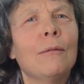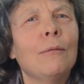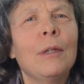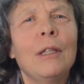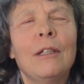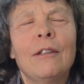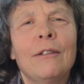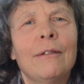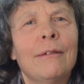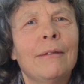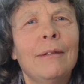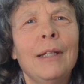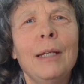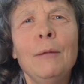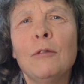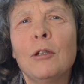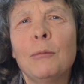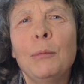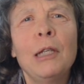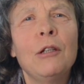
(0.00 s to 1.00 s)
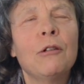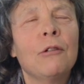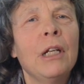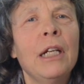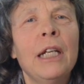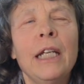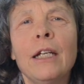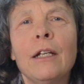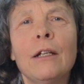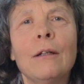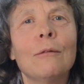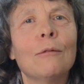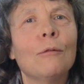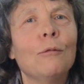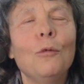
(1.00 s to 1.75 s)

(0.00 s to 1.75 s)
we seemed to be treading